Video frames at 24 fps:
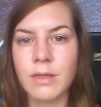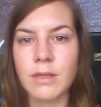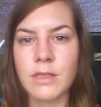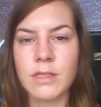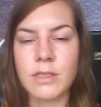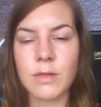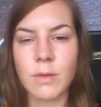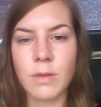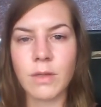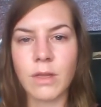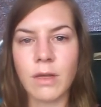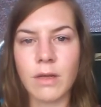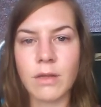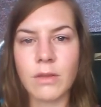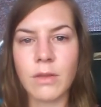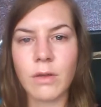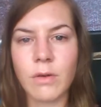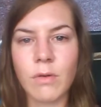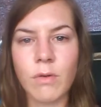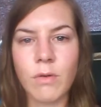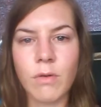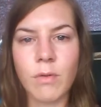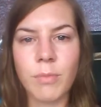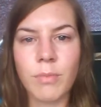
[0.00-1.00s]
So along
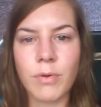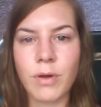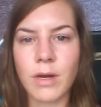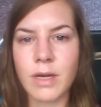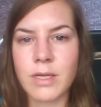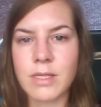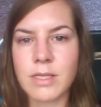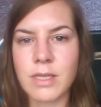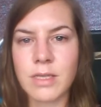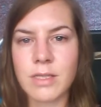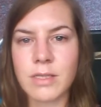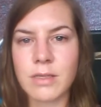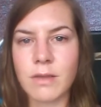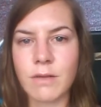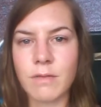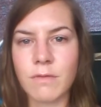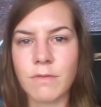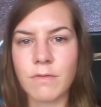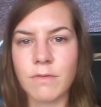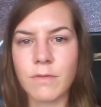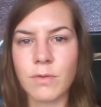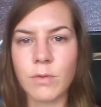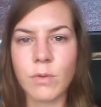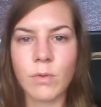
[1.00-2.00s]
the whole process of